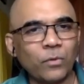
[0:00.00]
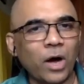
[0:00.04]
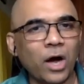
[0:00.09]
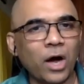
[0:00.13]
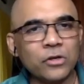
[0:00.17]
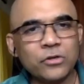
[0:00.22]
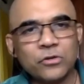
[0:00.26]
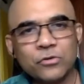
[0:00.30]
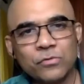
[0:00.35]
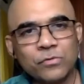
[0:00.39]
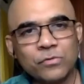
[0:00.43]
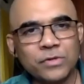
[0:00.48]

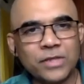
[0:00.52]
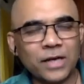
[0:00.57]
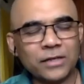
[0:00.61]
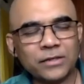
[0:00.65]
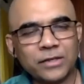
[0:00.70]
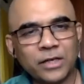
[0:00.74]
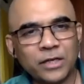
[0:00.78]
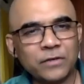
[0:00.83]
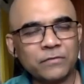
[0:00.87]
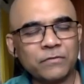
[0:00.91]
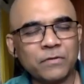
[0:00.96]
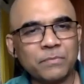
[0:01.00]
Are you that
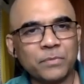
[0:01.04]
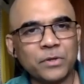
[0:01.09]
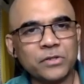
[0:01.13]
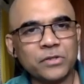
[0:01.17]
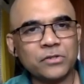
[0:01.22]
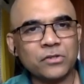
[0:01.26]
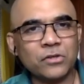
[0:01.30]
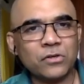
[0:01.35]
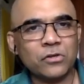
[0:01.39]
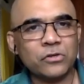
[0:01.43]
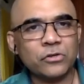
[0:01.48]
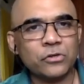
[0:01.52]
kind of a
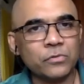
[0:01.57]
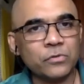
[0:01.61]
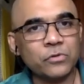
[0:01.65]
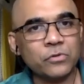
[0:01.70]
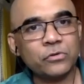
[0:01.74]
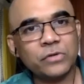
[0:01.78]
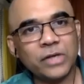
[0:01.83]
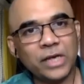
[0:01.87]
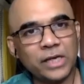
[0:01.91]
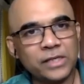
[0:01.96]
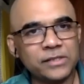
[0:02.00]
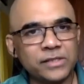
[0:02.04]
person, or do you
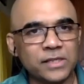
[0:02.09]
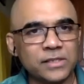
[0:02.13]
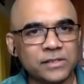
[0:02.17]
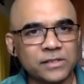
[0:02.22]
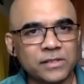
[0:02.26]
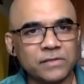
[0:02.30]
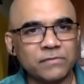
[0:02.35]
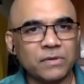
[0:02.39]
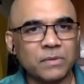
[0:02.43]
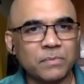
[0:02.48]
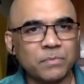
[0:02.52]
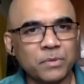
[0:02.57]

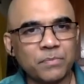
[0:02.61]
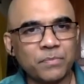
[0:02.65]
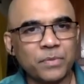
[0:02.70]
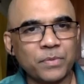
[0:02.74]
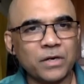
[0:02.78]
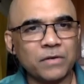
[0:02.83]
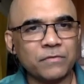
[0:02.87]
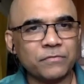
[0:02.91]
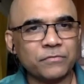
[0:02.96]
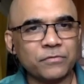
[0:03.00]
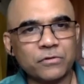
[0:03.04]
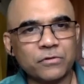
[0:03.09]
extensively
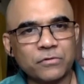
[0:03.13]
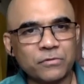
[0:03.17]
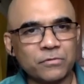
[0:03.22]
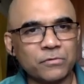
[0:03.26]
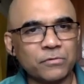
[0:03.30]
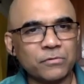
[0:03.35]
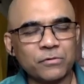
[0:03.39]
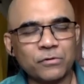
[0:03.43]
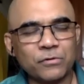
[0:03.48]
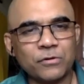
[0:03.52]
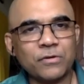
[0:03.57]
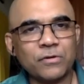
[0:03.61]
prepare for a
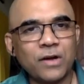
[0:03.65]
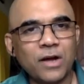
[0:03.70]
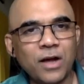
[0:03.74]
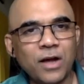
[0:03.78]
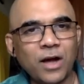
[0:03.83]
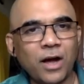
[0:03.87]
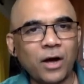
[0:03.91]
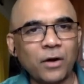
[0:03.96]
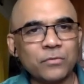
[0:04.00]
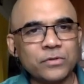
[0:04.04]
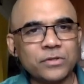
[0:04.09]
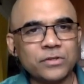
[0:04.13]
role, or
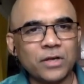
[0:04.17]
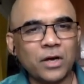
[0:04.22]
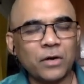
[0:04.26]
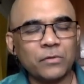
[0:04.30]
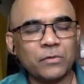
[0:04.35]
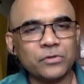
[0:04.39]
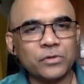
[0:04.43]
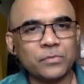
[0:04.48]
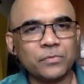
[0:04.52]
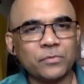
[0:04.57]
how is your